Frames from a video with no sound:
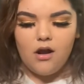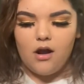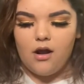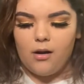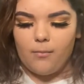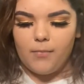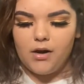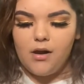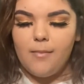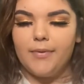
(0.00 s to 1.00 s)

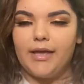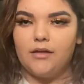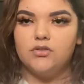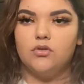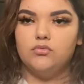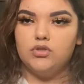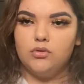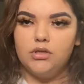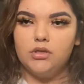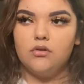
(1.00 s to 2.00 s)
But yeah, so
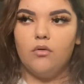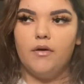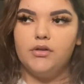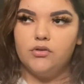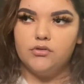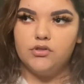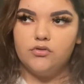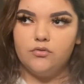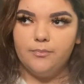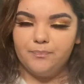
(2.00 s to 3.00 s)
go on
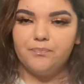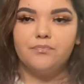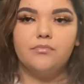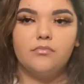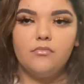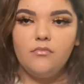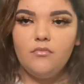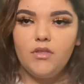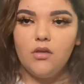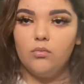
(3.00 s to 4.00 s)
YouTube,
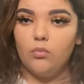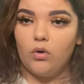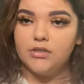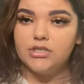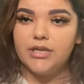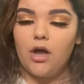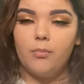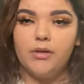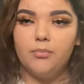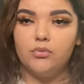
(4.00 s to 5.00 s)
watching how
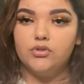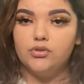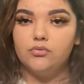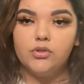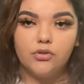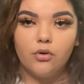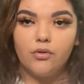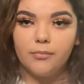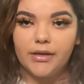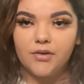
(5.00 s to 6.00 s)
people do, you know,
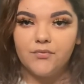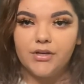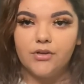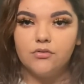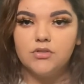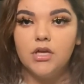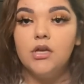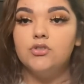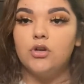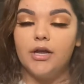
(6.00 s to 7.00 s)
their makeup videos,
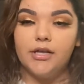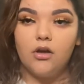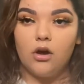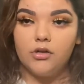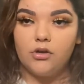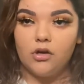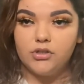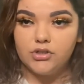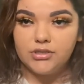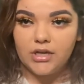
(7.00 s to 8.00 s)
trying it on
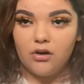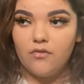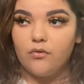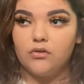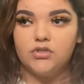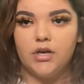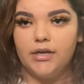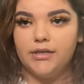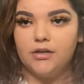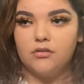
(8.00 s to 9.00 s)
yourself or
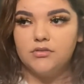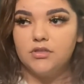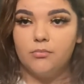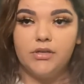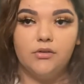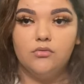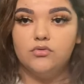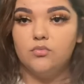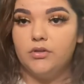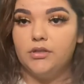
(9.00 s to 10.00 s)
trying it on somebody
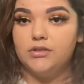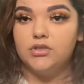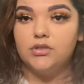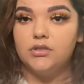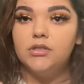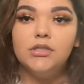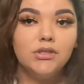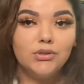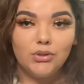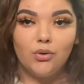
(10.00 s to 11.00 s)
who's willing to,
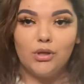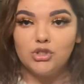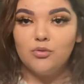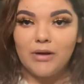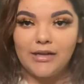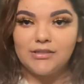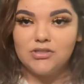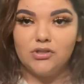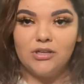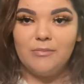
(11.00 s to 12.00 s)
you know, let you practice
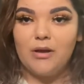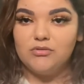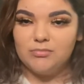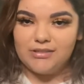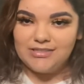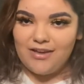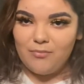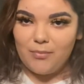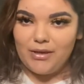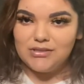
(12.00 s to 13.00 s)
on them. I was blessed to have
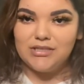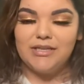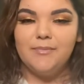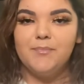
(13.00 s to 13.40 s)
my bestie.